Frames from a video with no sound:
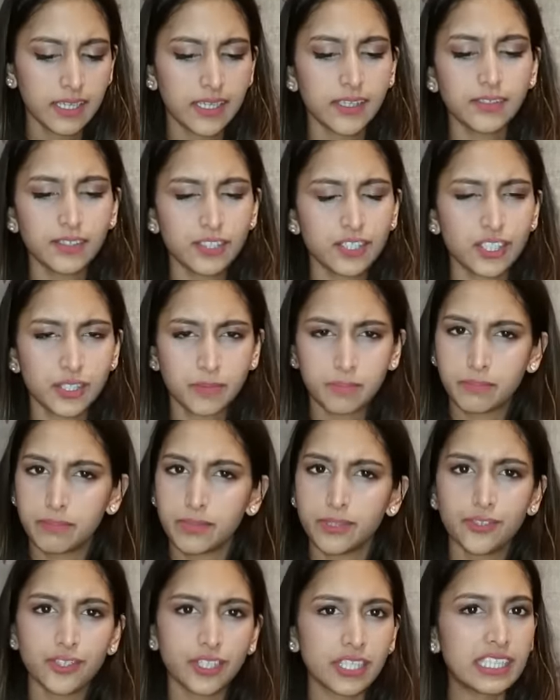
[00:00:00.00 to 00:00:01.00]
it was just
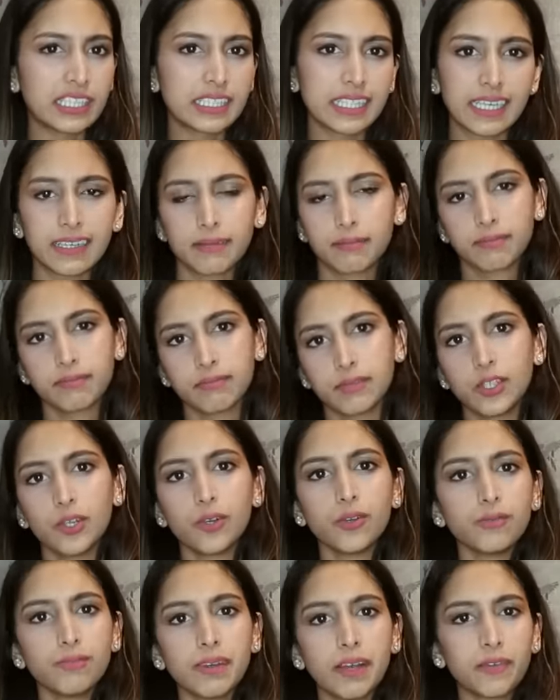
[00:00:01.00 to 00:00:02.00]
blue jeans, like, you
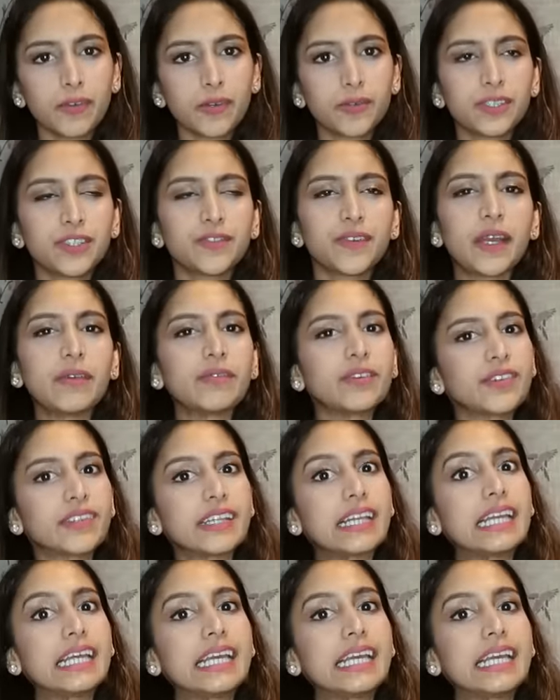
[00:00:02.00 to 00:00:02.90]
know, everyone's favourite, the